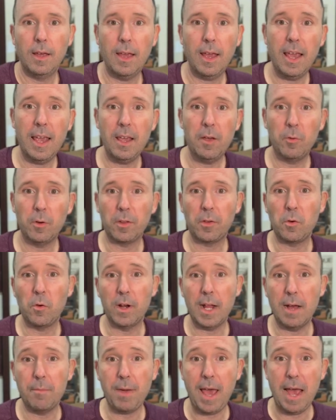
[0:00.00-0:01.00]
Hey, what's
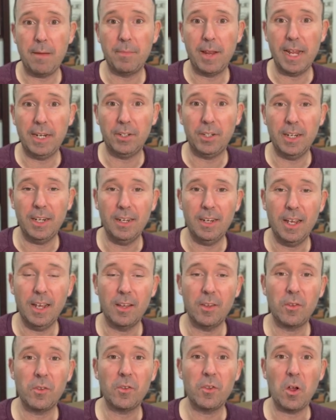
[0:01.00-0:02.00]
going on, Pap Nation?
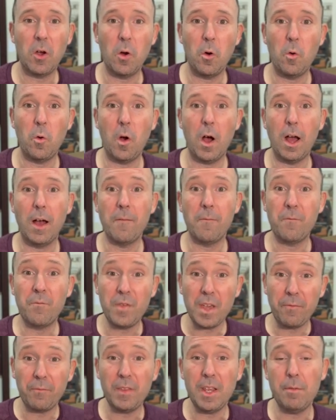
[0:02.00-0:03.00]
So
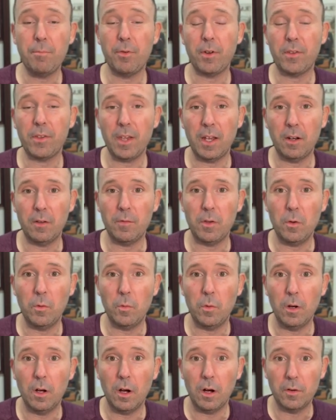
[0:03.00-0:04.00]
50% of
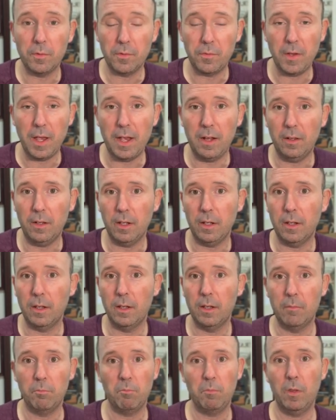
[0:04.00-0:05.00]
you are failing.
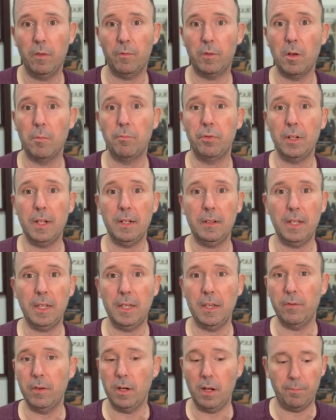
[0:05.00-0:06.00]
You've
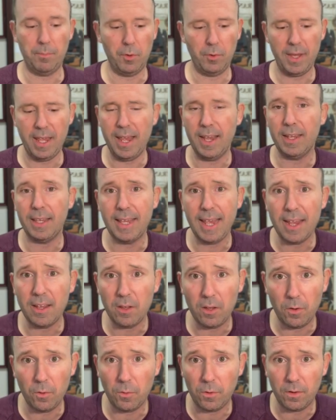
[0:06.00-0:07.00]
completely given up. You can't
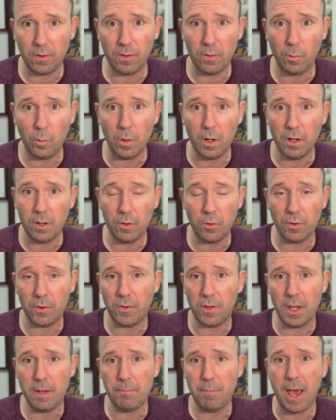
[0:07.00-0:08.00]
get used to your
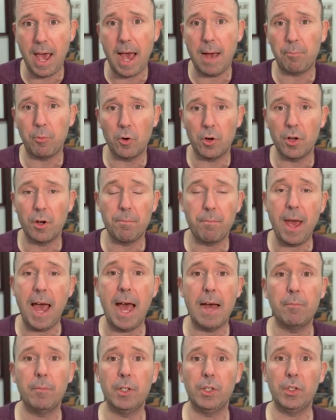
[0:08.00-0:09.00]
CPAP or your
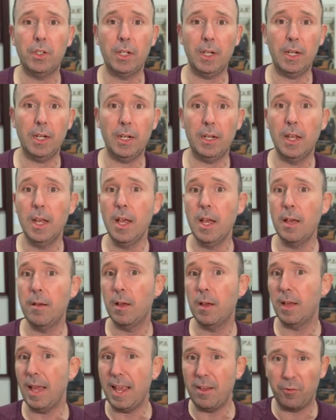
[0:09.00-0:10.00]
PAP machine.
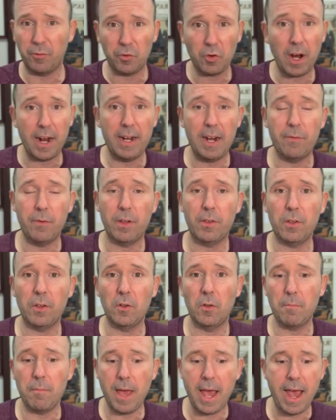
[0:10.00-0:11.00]
You've tried every
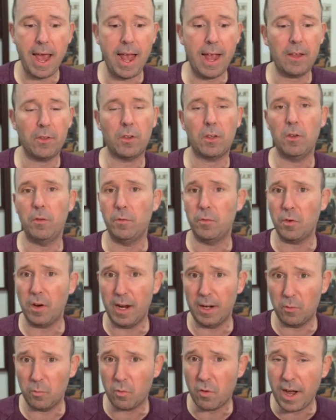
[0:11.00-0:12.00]
single mask, you've
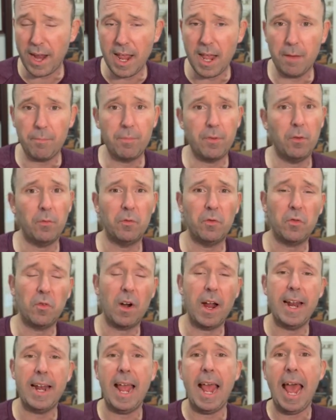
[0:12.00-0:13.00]
tried ramp, you've
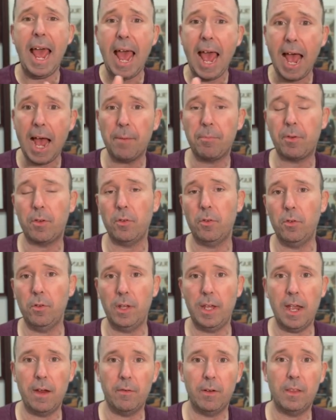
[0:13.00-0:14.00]
tried
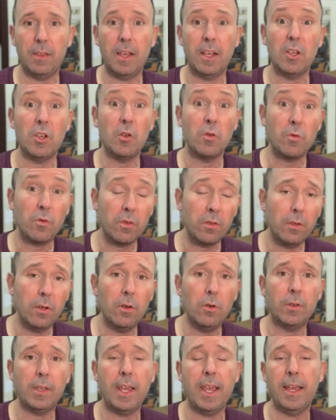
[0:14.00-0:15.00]
absolutely everything. You
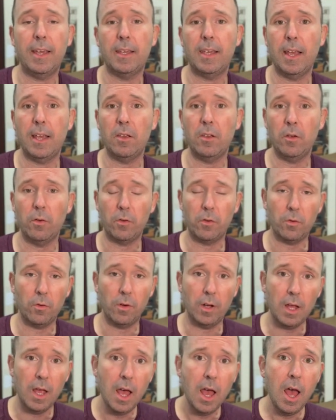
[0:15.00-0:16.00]
still can't get used
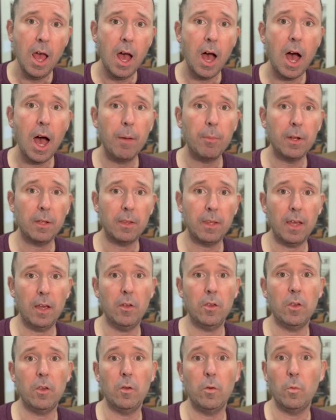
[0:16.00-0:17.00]
to it. I'm going to
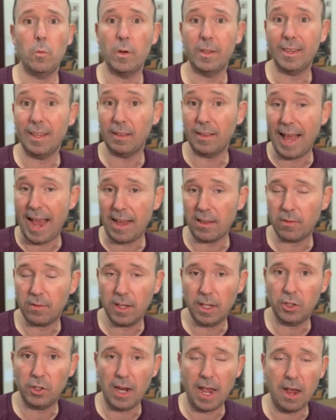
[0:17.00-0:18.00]
tell you what the last
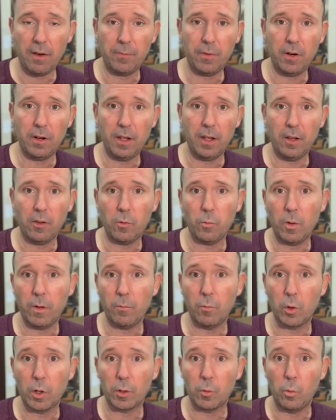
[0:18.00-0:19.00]
ditch effort is.
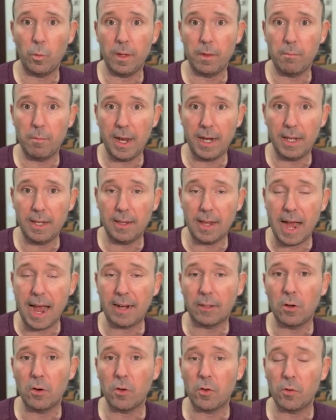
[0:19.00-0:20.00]
We've worked with many
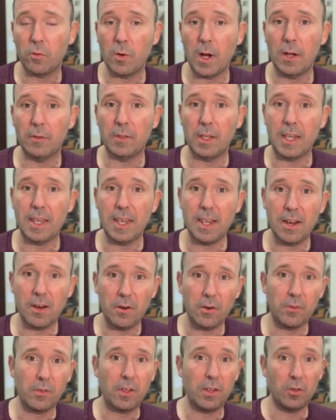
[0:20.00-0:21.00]
doctors throughout the
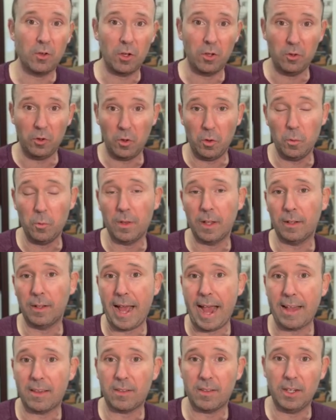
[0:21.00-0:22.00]
years to do the
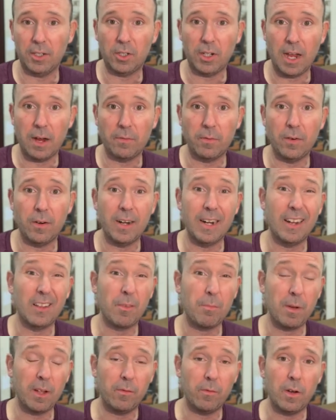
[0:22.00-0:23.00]
last ditch effort.
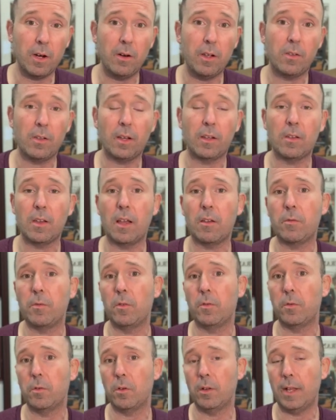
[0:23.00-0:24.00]
It's been very
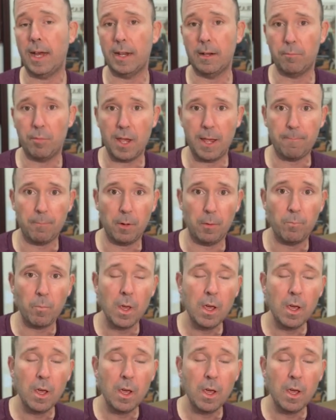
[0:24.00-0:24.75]
successful for a lot of people.